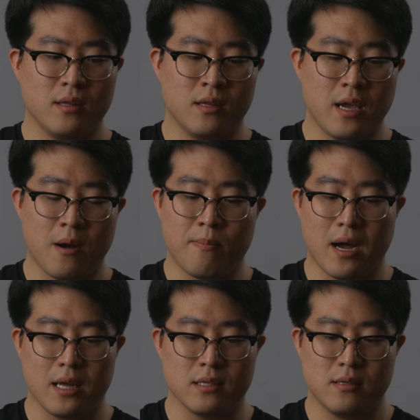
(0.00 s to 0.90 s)

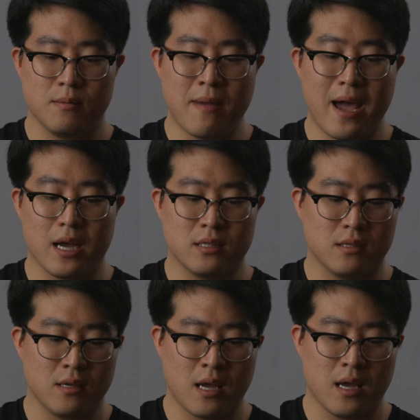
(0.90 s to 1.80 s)
AirPods
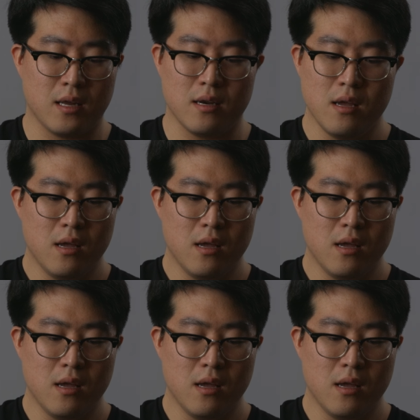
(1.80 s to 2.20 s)
Max. And